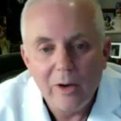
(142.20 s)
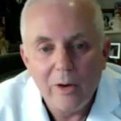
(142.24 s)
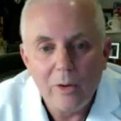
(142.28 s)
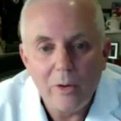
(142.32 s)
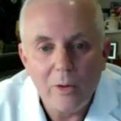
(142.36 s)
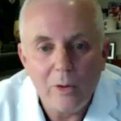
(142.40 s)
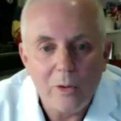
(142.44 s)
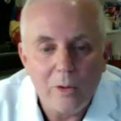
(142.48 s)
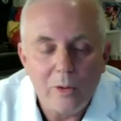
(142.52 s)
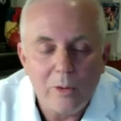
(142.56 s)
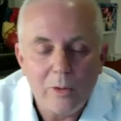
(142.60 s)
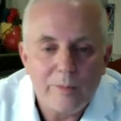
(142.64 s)

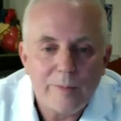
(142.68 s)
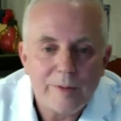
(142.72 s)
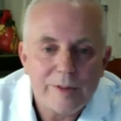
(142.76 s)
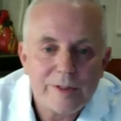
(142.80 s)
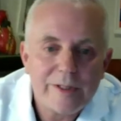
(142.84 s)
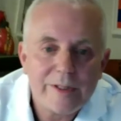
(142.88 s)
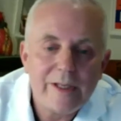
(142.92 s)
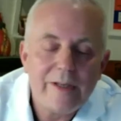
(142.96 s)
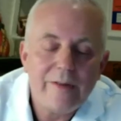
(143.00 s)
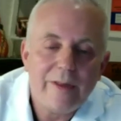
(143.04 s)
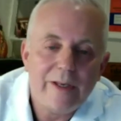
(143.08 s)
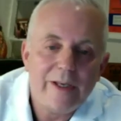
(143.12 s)
who
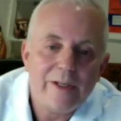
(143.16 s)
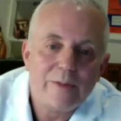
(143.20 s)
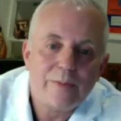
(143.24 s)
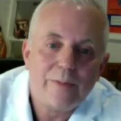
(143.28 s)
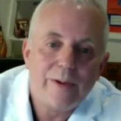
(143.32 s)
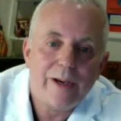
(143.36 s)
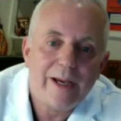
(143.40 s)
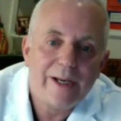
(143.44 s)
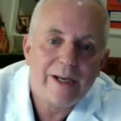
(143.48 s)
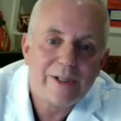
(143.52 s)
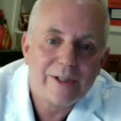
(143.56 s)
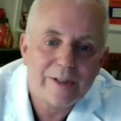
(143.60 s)
see these
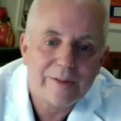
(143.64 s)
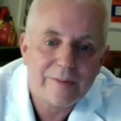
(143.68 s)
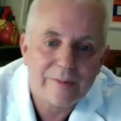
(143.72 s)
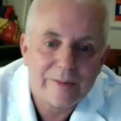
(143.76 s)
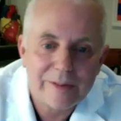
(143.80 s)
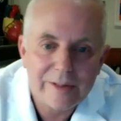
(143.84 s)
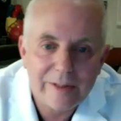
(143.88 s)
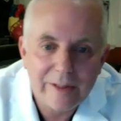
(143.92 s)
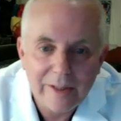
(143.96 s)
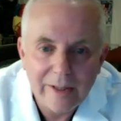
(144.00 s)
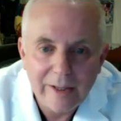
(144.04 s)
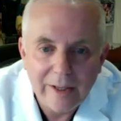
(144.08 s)

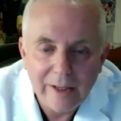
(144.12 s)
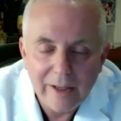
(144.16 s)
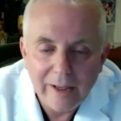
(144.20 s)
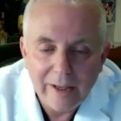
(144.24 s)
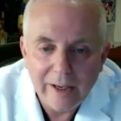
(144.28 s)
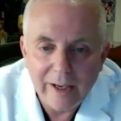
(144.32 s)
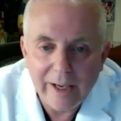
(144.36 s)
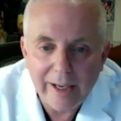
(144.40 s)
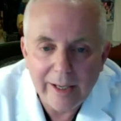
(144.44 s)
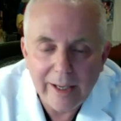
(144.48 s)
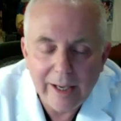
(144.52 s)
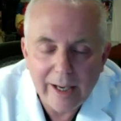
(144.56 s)
patients,
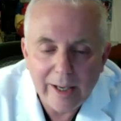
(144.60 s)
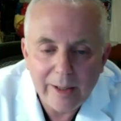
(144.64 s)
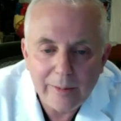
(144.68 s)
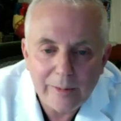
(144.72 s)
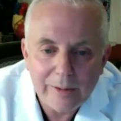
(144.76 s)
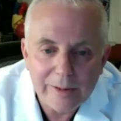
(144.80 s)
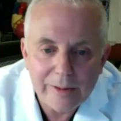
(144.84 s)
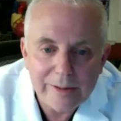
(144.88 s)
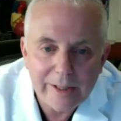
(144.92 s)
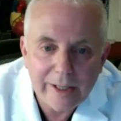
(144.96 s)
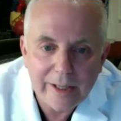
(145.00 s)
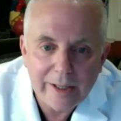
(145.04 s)
I
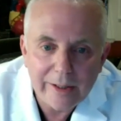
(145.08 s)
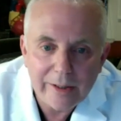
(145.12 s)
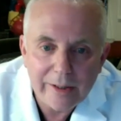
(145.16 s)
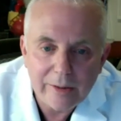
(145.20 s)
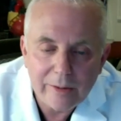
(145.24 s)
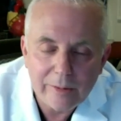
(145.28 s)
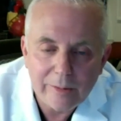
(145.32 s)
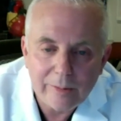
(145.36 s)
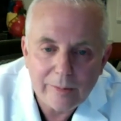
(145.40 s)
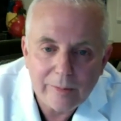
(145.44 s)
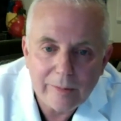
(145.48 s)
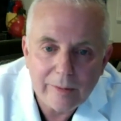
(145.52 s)
would tell
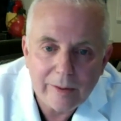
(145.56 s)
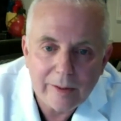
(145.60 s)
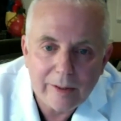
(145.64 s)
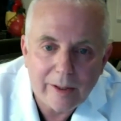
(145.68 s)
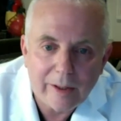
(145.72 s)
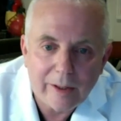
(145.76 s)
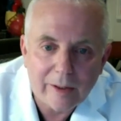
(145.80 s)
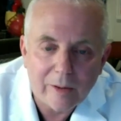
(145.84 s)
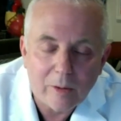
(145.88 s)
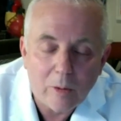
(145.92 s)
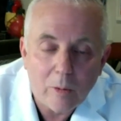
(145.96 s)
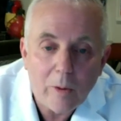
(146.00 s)
you,
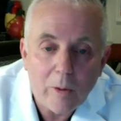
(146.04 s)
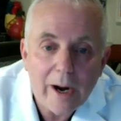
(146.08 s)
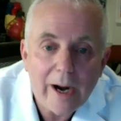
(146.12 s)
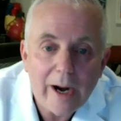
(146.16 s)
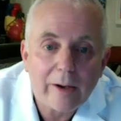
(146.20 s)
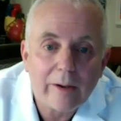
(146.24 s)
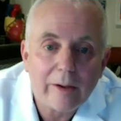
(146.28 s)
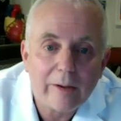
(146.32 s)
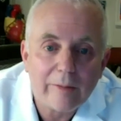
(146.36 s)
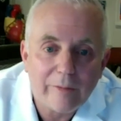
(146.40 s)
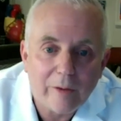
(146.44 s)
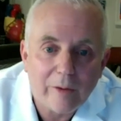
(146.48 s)
are
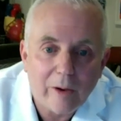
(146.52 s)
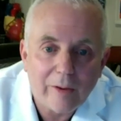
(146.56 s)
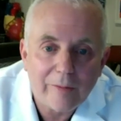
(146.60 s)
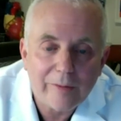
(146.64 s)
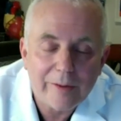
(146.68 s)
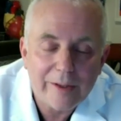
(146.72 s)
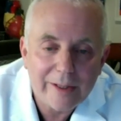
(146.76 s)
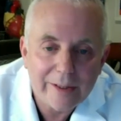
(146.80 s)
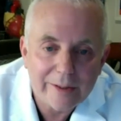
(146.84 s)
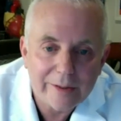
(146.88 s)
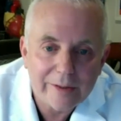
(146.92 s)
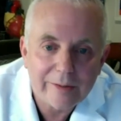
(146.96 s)
aware of all
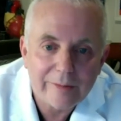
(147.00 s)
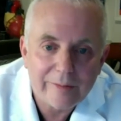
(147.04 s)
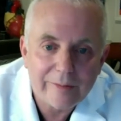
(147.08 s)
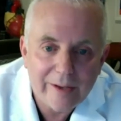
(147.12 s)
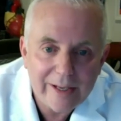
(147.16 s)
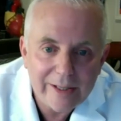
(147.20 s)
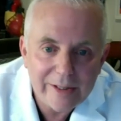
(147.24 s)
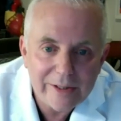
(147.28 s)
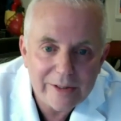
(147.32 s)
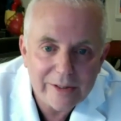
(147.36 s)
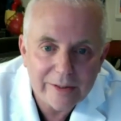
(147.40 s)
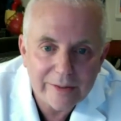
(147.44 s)
the
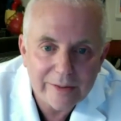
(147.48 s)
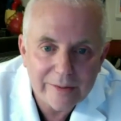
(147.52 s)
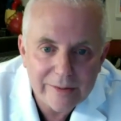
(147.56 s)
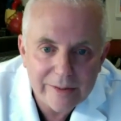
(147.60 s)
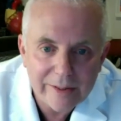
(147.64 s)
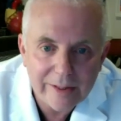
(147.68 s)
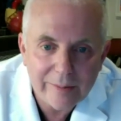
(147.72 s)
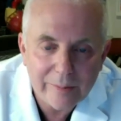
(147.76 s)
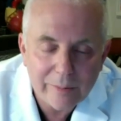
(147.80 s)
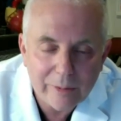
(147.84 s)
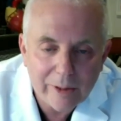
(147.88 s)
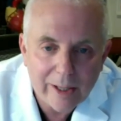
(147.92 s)
interventions
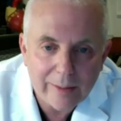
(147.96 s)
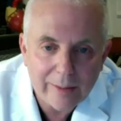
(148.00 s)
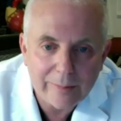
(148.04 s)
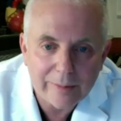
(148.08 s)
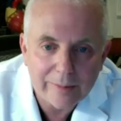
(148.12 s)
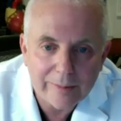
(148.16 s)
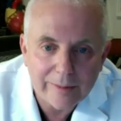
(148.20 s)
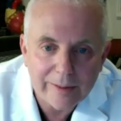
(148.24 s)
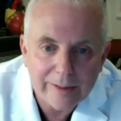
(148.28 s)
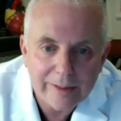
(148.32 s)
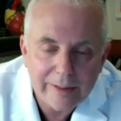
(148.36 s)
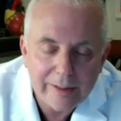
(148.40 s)
and
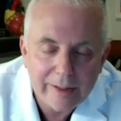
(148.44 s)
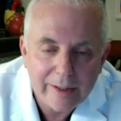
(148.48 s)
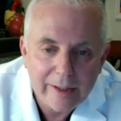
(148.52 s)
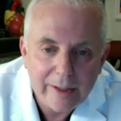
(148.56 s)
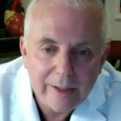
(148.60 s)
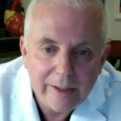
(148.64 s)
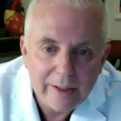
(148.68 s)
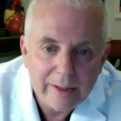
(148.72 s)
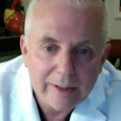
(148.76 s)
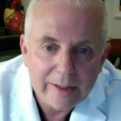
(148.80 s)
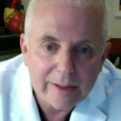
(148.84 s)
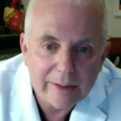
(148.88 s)
probably
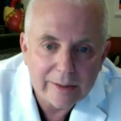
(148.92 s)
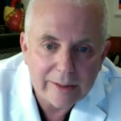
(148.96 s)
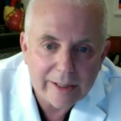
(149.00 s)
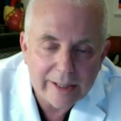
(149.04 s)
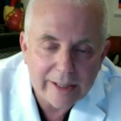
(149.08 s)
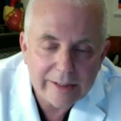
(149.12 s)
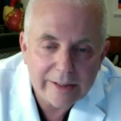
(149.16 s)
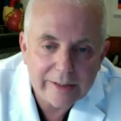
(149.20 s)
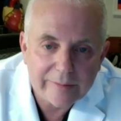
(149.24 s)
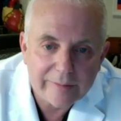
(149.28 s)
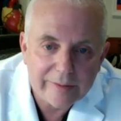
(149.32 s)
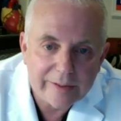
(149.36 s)

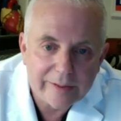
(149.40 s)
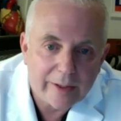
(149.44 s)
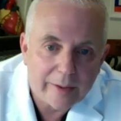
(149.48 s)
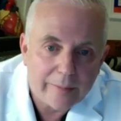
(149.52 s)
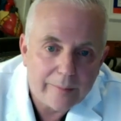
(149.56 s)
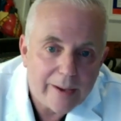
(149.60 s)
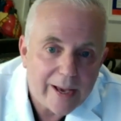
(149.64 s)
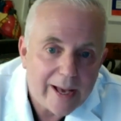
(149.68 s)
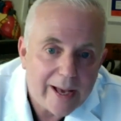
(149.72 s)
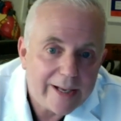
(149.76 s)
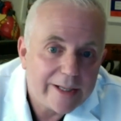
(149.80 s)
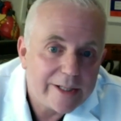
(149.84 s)
collectively are
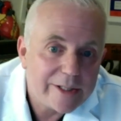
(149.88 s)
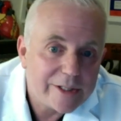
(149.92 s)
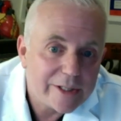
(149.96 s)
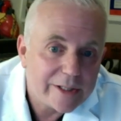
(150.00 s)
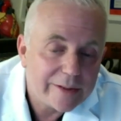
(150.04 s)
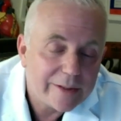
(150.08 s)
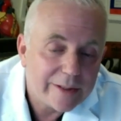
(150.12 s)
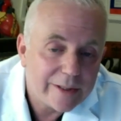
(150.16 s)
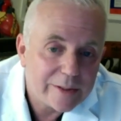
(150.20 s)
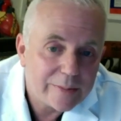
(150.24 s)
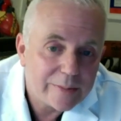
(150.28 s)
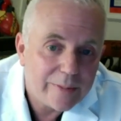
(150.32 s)

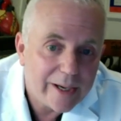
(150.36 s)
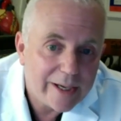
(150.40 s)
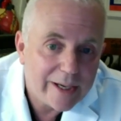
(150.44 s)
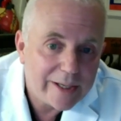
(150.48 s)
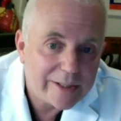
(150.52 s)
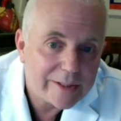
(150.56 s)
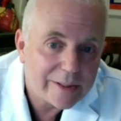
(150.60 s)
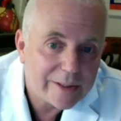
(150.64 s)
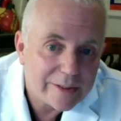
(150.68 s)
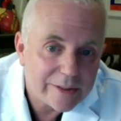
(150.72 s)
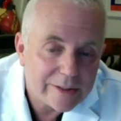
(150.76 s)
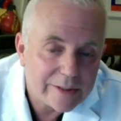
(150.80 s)
managing these
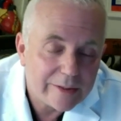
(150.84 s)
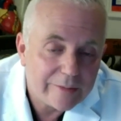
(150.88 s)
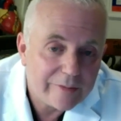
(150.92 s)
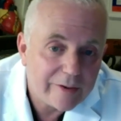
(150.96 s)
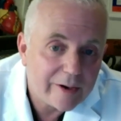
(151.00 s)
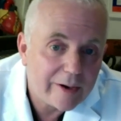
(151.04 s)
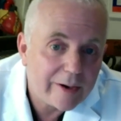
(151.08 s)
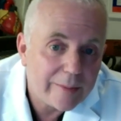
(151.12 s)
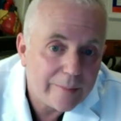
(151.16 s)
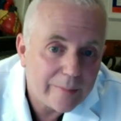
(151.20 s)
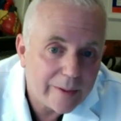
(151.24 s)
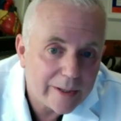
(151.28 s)
patients in
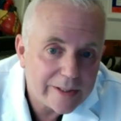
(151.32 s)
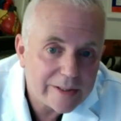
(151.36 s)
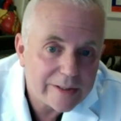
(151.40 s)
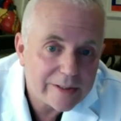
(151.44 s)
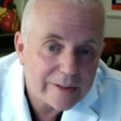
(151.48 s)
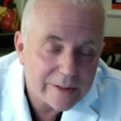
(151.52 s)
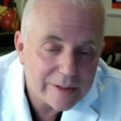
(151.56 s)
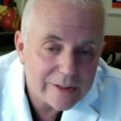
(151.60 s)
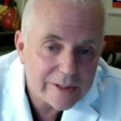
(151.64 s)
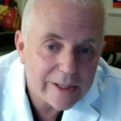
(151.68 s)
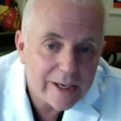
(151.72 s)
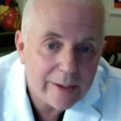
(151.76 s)
very much
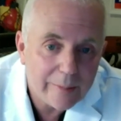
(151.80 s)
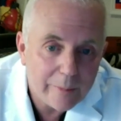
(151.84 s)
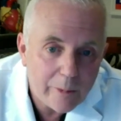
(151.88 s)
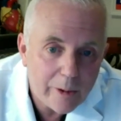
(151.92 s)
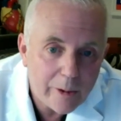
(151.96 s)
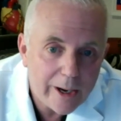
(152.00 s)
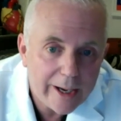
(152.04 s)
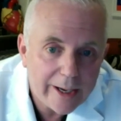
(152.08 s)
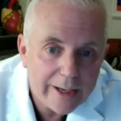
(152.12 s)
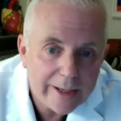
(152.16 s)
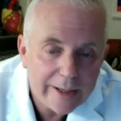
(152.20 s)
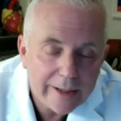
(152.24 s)
the same
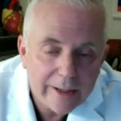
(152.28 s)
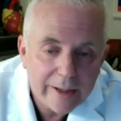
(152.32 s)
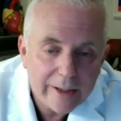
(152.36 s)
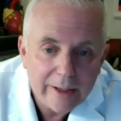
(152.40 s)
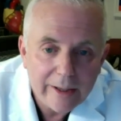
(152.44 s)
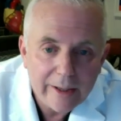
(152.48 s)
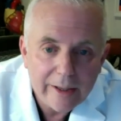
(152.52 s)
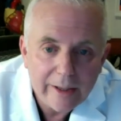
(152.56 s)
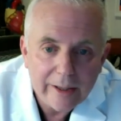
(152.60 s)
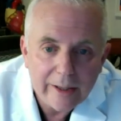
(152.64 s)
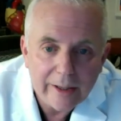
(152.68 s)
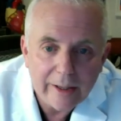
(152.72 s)
way.
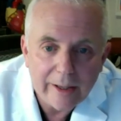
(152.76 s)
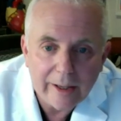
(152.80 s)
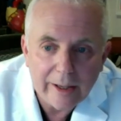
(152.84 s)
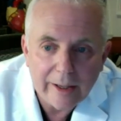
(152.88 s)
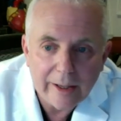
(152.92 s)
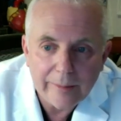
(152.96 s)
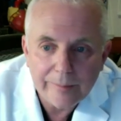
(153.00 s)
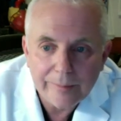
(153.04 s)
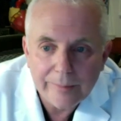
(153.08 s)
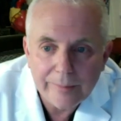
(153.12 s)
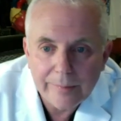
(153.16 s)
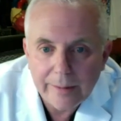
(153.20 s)

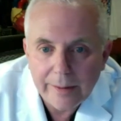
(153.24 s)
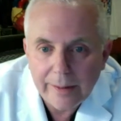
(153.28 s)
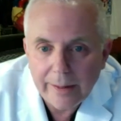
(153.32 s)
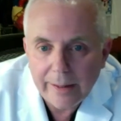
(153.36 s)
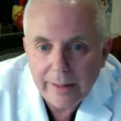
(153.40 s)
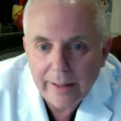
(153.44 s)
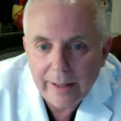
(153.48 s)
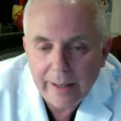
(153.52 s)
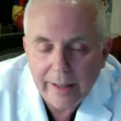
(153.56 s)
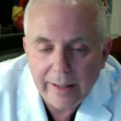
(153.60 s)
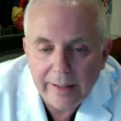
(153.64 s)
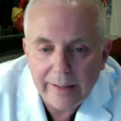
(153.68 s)

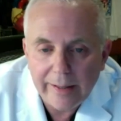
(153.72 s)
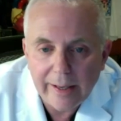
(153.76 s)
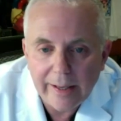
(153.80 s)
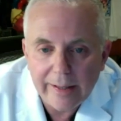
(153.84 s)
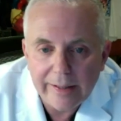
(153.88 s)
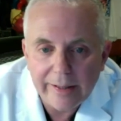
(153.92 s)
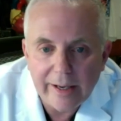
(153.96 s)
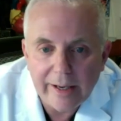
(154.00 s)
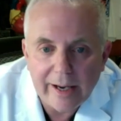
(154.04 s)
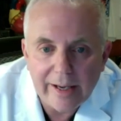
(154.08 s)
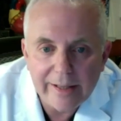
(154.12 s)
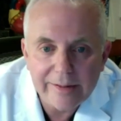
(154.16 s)

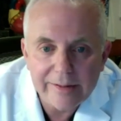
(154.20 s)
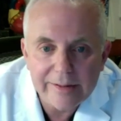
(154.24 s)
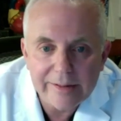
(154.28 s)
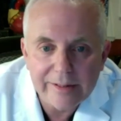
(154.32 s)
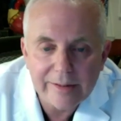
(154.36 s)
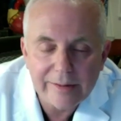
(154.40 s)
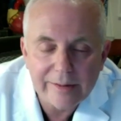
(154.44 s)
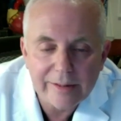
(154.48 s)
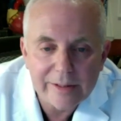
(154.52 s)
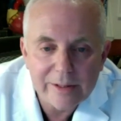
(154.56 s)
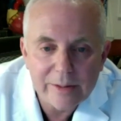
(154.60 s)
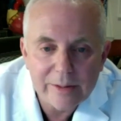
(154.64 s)
And guidance
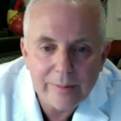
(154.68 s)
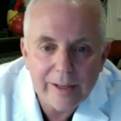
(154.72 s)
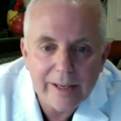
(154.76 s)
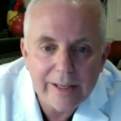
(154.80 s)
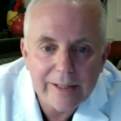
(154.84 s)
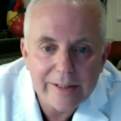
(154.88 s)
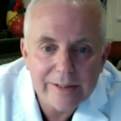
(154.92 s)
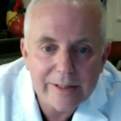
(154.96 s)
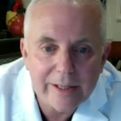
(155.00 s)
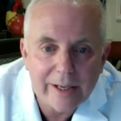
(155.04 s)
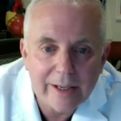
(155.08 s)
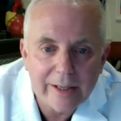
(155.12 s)
in this
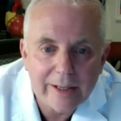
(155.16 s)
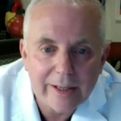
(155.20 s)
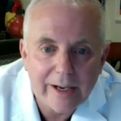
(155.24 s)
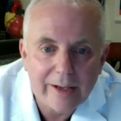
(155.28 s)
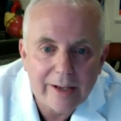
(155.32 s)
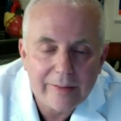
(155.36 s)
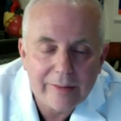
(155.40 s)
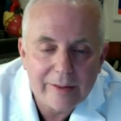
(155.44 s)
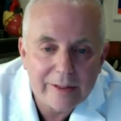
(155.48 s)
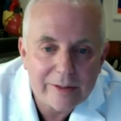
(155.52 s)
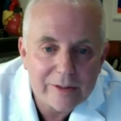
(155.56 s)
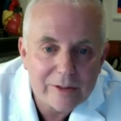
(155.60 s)
space,
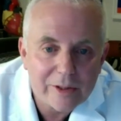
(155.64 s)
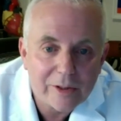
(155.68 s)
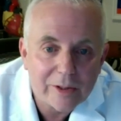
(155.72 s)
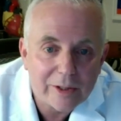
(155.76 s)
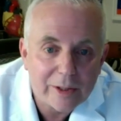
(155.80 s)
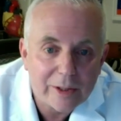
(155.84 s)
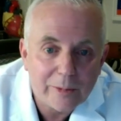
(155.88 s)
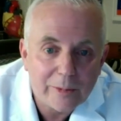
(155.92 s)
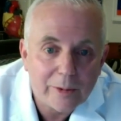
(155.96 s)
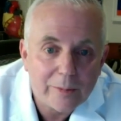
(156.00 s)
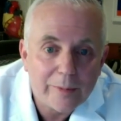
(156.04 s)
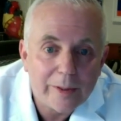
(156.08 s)
I think,
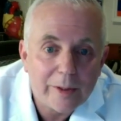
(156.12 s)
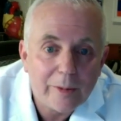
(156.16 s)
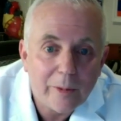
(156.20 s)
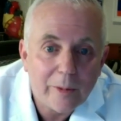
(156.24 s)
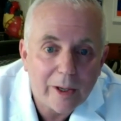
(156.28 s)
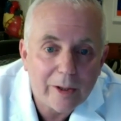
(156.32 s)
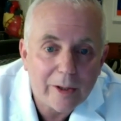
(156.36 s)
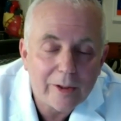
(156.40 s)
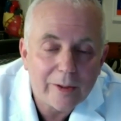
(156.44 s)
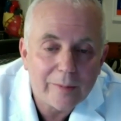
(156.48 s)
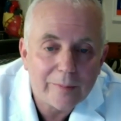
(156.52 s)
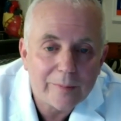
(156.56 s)
certainly would be
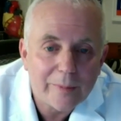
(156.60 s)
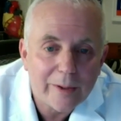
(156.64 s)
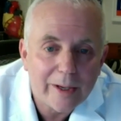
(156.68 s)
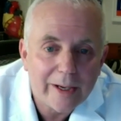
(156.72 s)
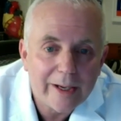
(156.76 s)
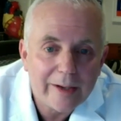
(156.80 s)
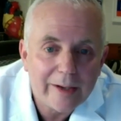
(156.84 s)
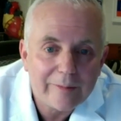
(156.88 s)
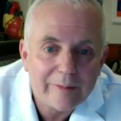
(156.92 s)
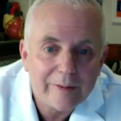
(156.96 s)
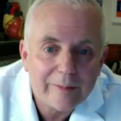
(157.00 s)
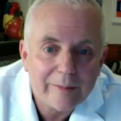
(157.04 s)
welcomed
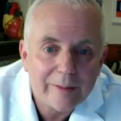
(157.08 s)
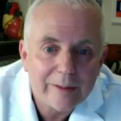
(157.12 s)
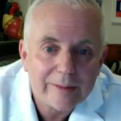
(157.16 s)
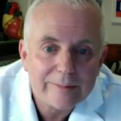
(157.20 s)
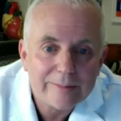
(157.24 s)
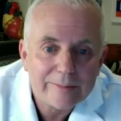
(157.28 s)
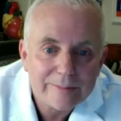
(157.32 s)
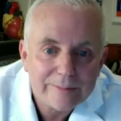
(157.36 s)
by everyone.